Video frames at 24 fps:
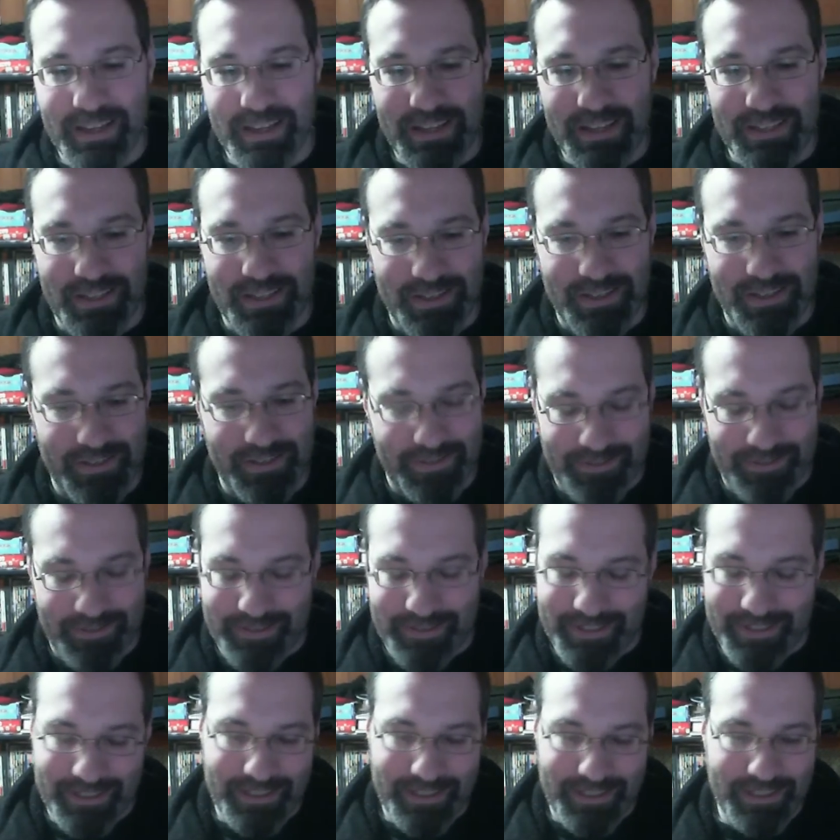So
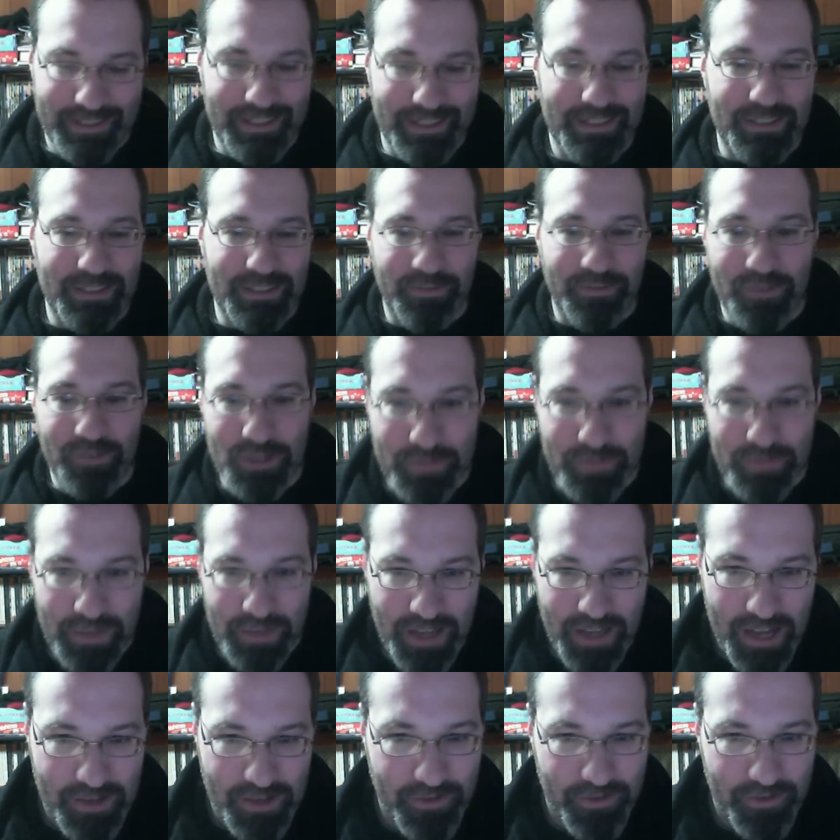that's the first big
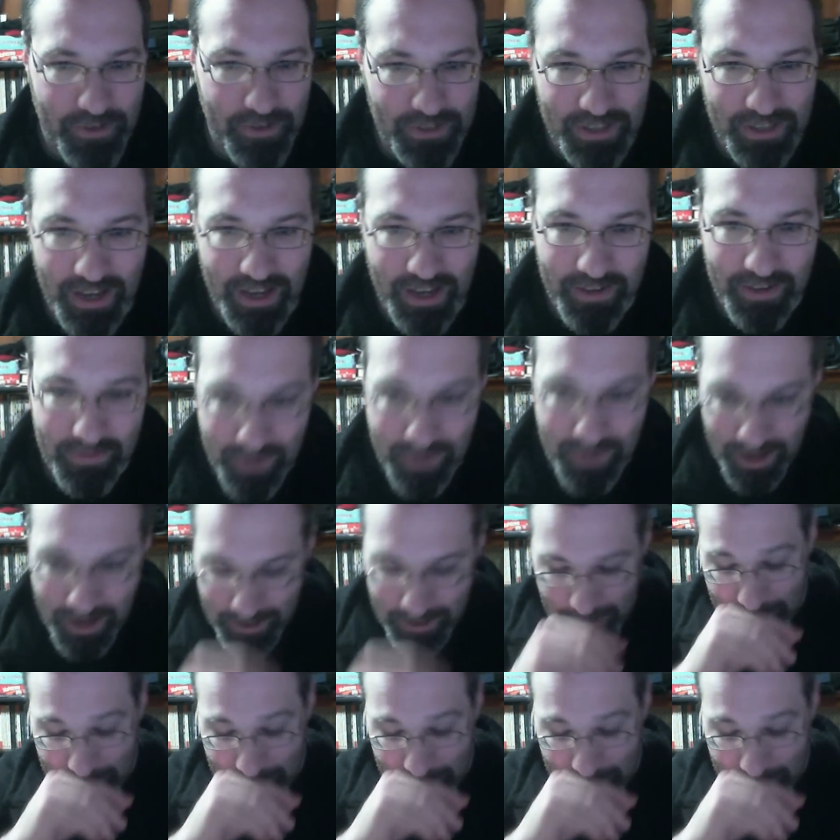controversy I